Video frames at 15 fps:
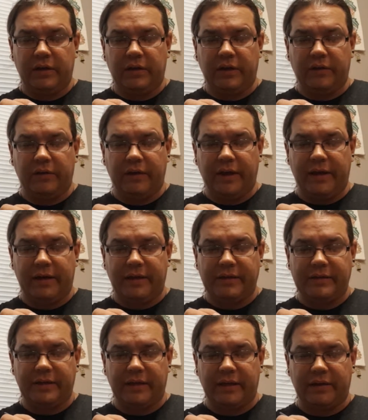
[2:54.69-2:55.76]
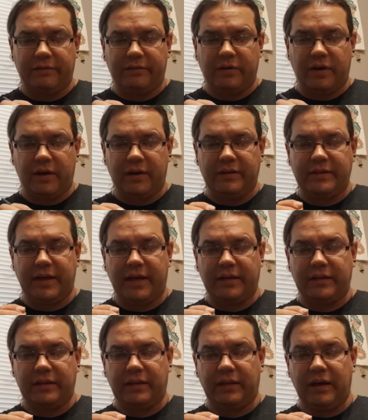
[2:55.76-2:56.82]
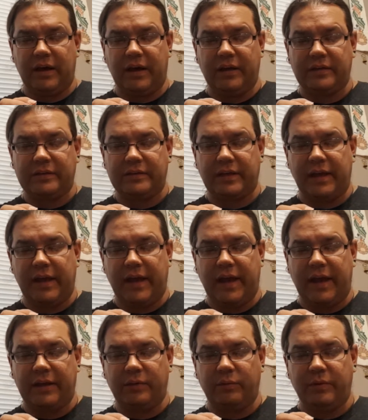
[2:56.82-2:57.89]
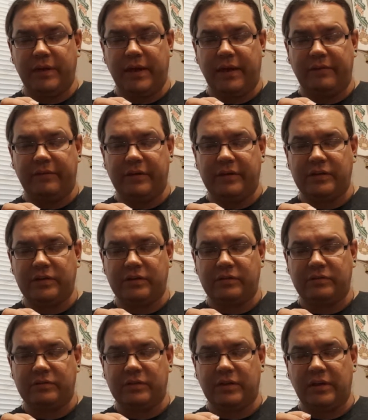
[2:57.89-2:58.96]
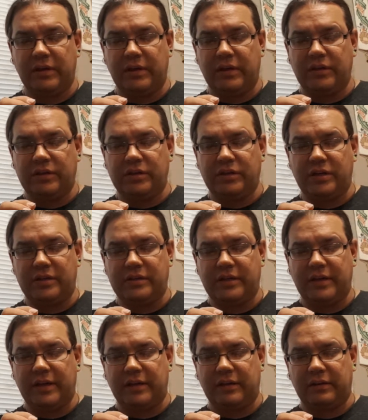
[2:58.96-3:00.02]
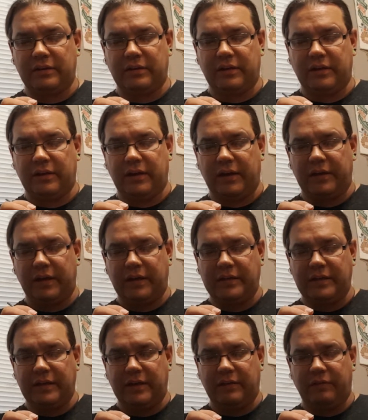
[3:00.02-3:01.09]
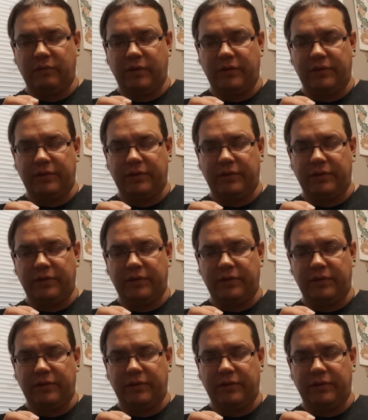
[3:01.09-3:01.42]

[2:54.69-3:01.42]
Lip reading: Now, again, I said I've contacted the guys at We Have Issues just to get an idea of what